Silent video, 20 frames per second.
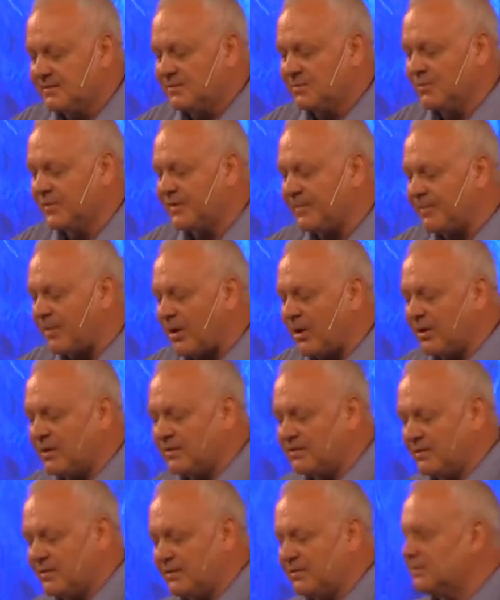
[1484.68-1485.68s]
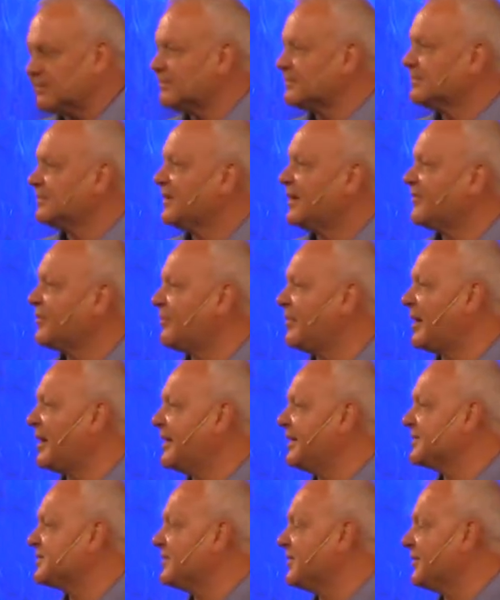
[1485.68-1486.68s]
When the part of the
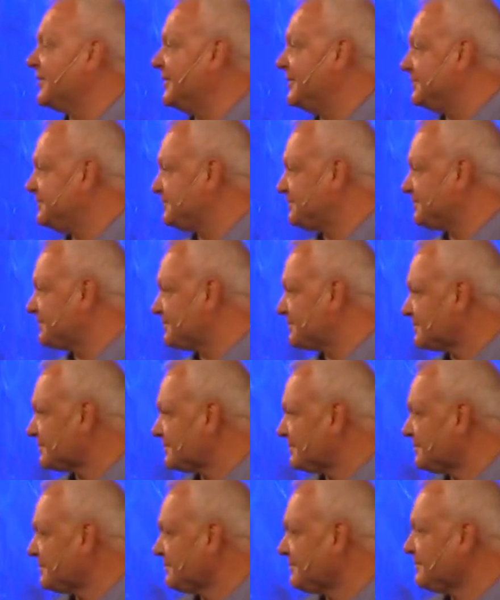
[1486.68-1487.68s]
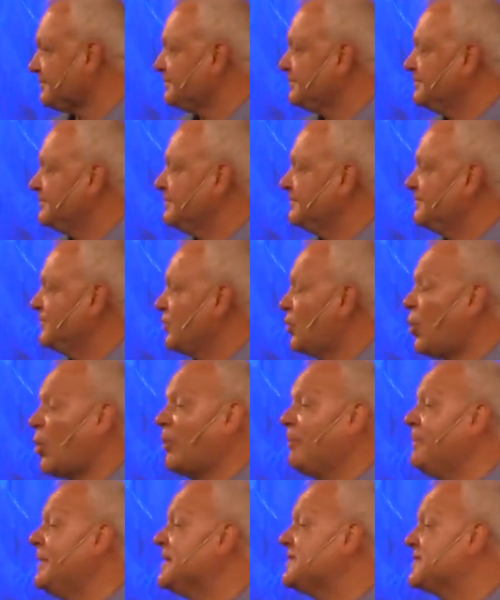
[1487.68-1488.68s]
body is hurting or
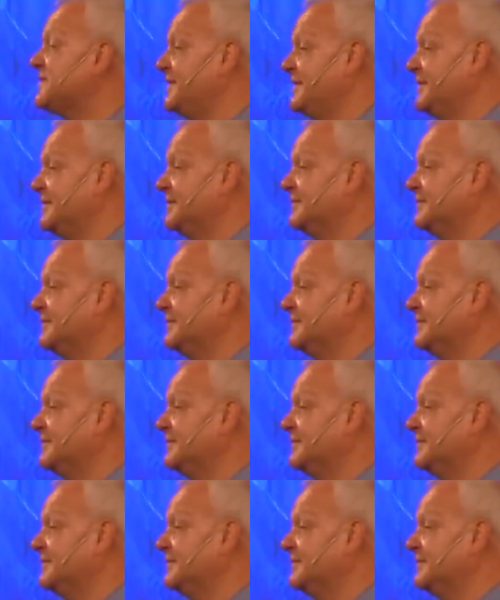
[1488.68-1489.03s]
missing,